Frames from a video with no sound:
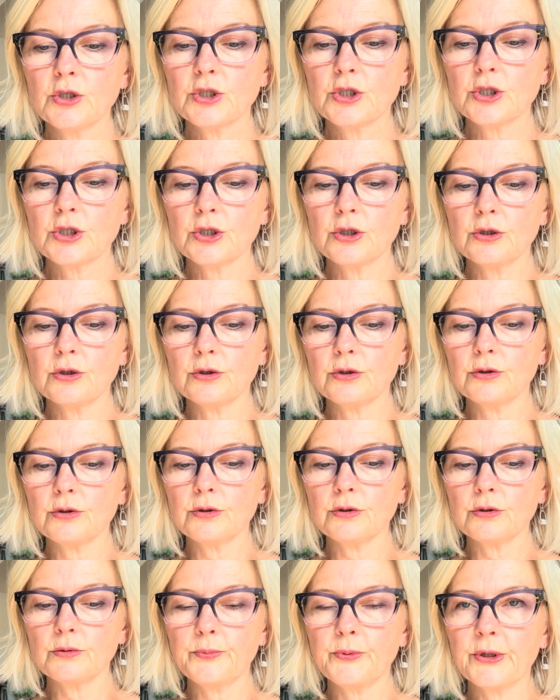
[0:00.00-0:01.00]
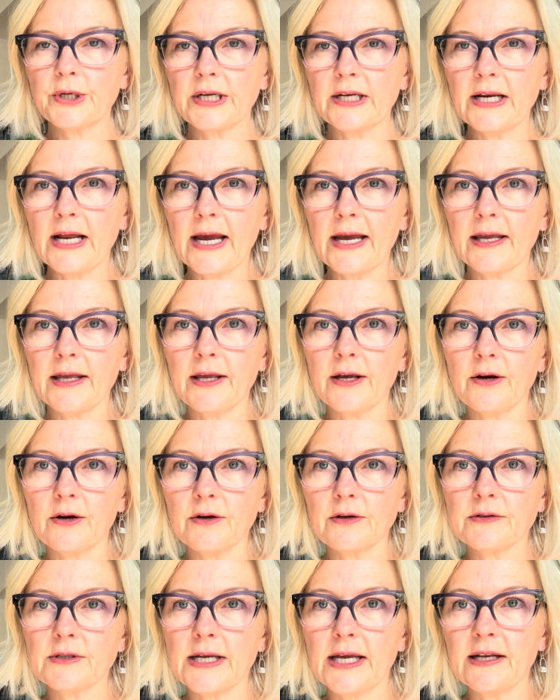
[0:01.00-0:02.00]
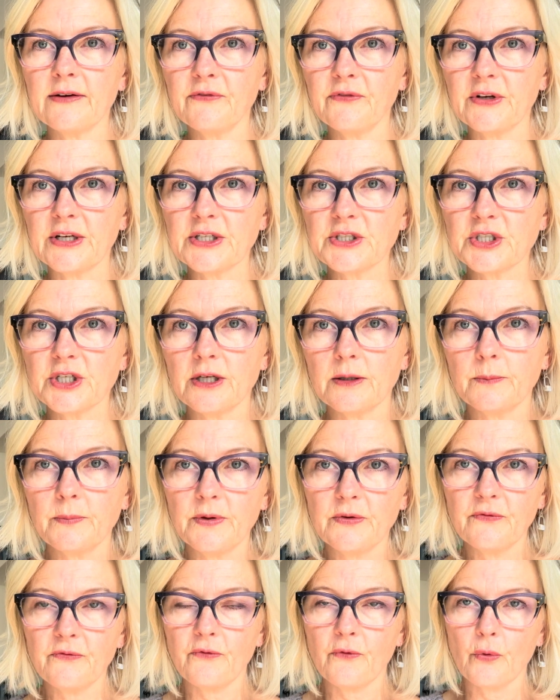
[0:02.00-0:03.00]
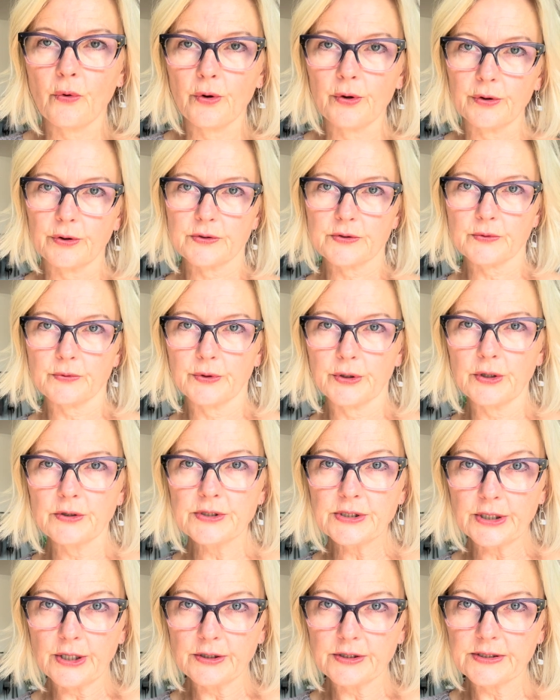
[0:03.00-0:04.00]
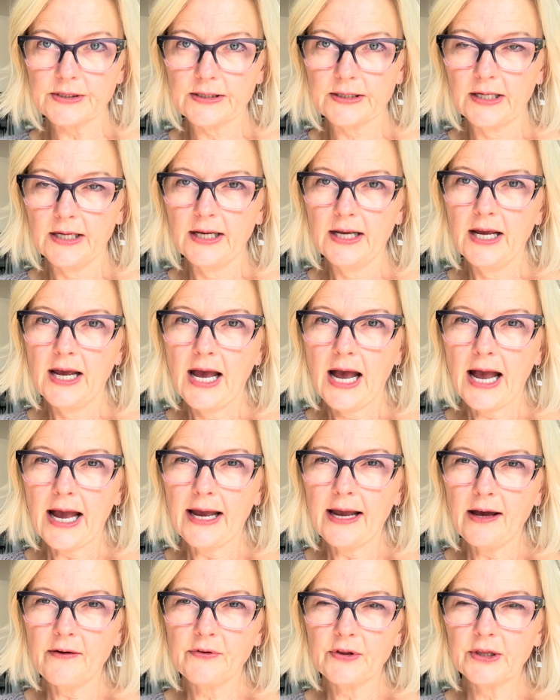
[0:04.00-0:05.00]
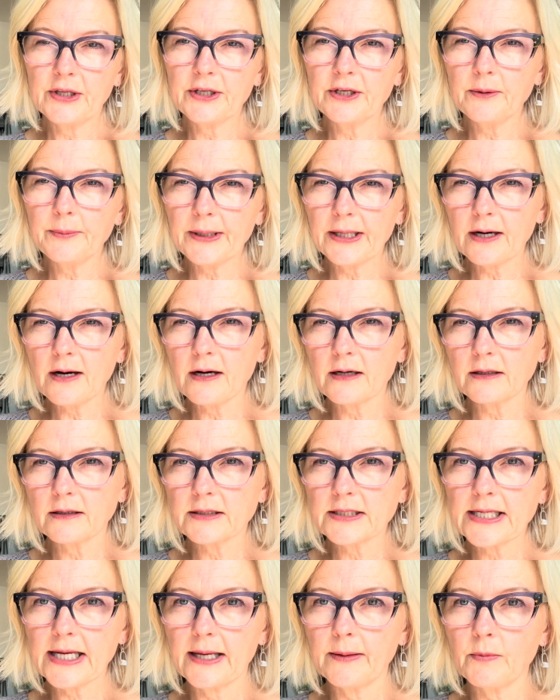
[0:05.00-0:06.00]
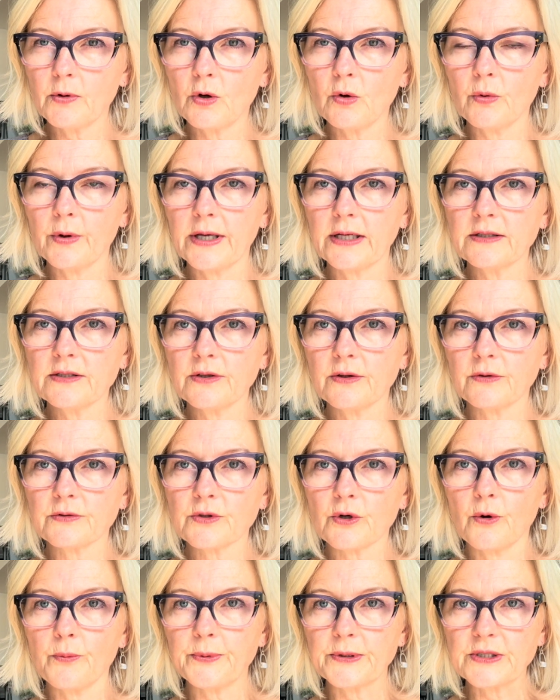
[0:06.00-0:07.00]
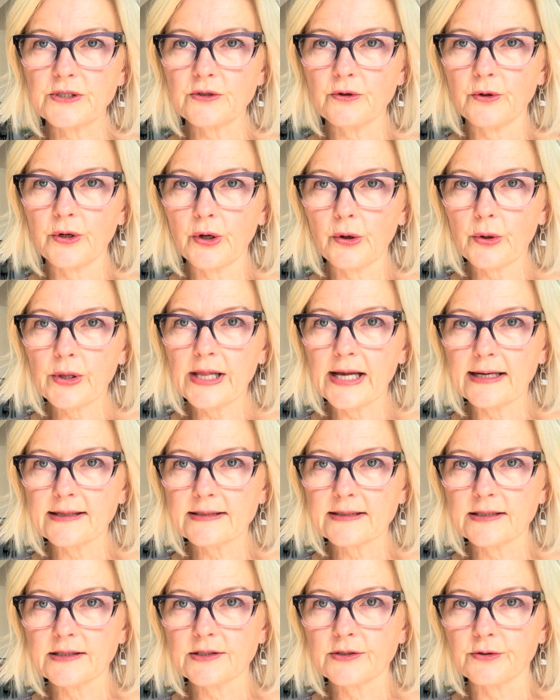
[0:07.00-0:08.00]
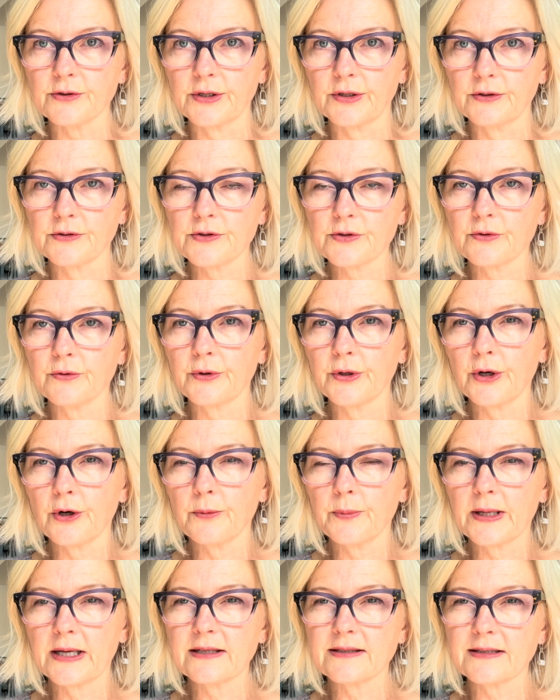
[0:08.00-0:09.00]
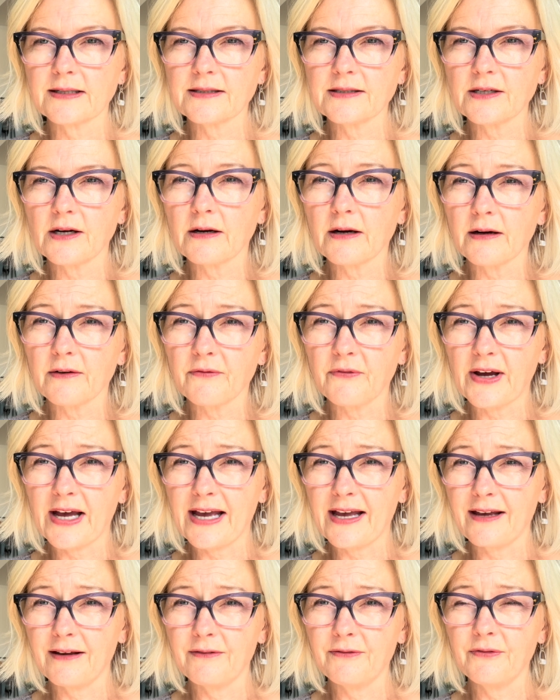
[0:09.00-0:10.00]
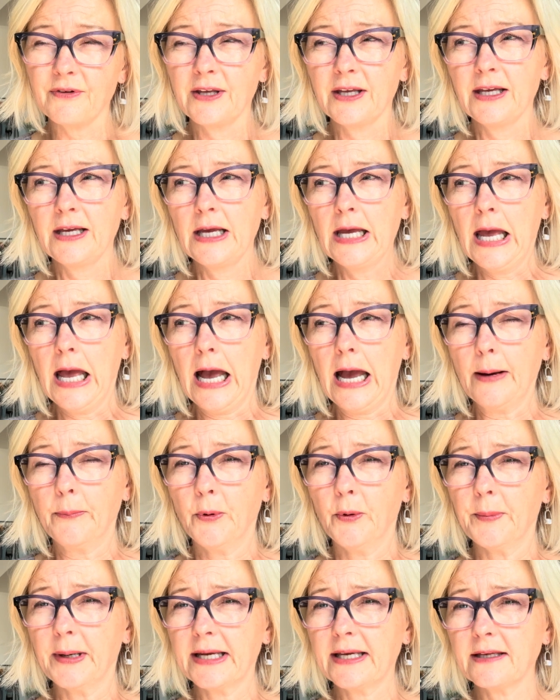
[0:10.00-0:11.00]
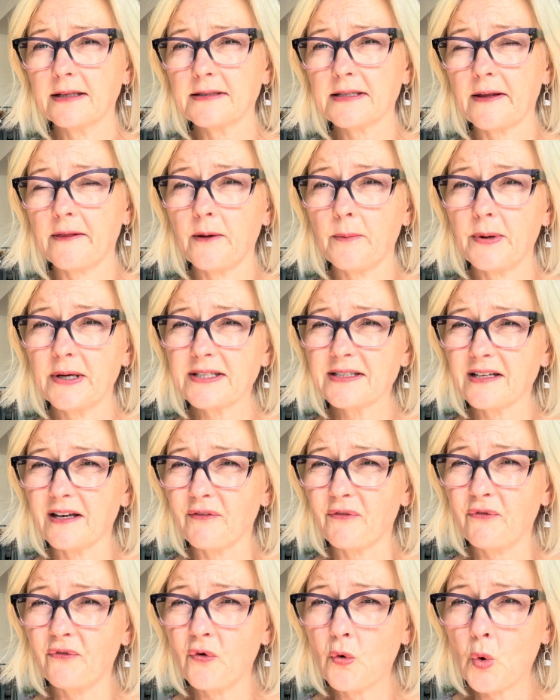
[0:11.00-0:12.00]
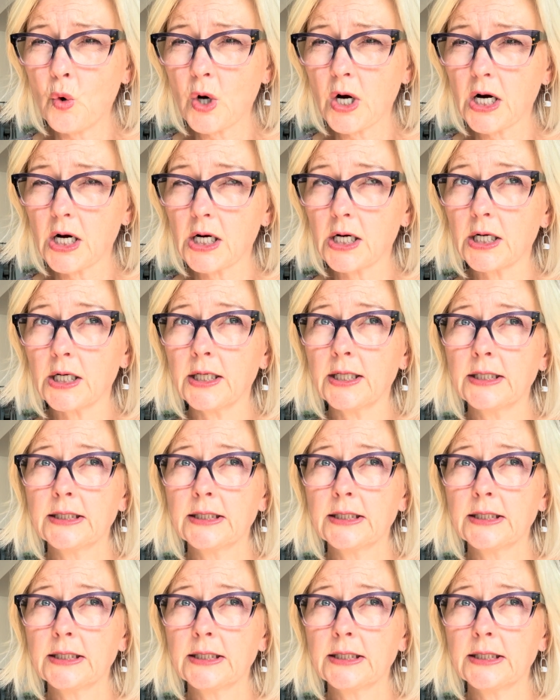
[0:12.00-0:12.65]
to put it in high gear and finish it before the school year starts. I have a little bit harder time going to those open studio classes during the school year because they start at 5. I put my kids on the bus at 4.